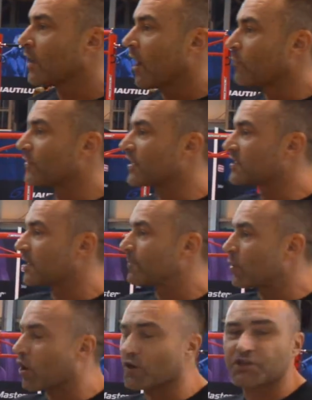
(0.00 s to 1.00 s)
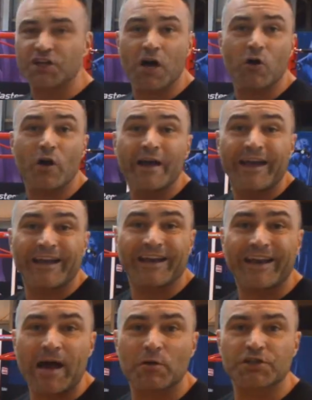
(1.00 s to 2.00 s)
And with this simple console, it'll
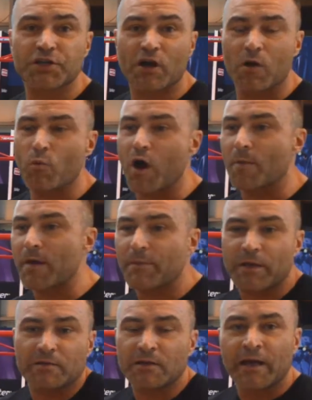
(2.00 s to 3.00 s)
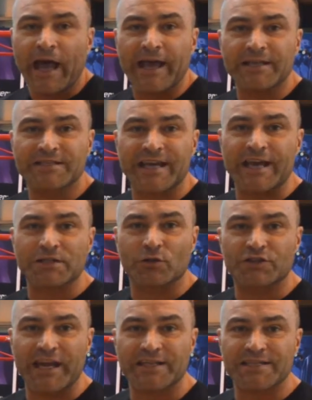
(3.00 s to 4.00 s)
allow us to go and work maybe 8 sets or
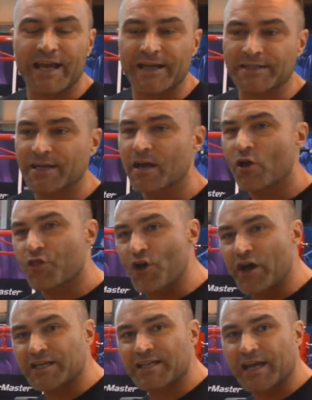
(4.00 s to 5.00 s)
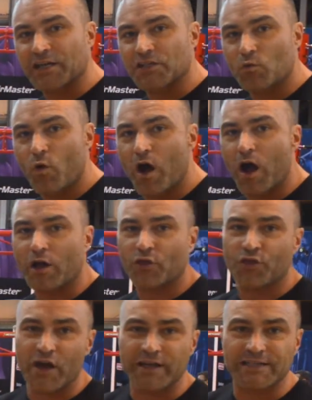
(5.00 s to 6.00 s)
10 sets, 30 seconds of work,
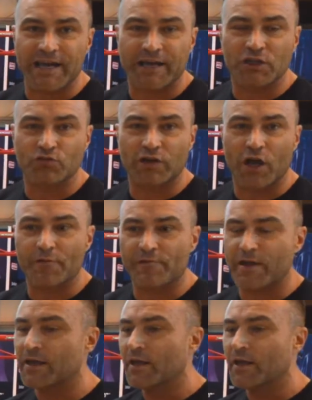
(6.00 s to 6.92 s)
30 seconds recovery,